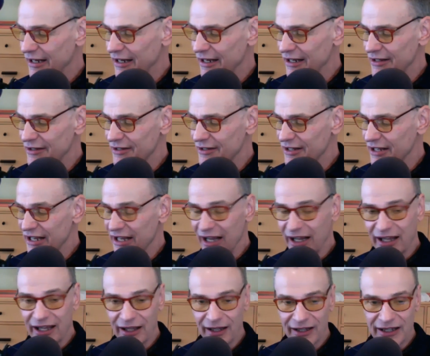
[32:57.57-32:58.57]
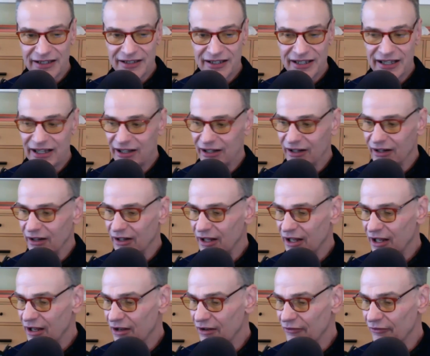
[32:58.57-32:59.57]
is the Achilles heel
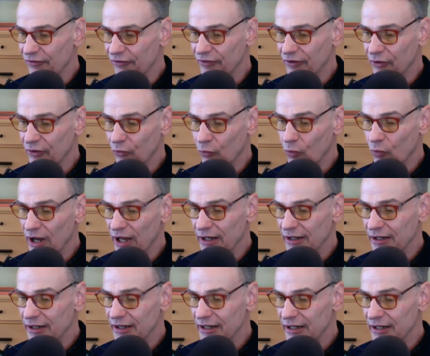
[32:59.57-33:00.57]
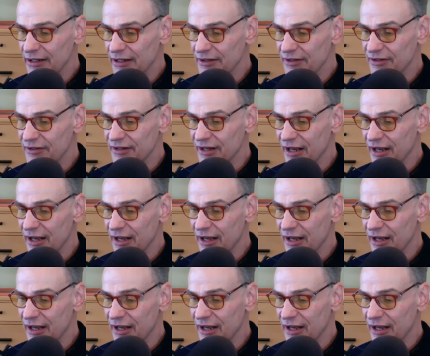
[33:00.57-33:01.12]
of what is,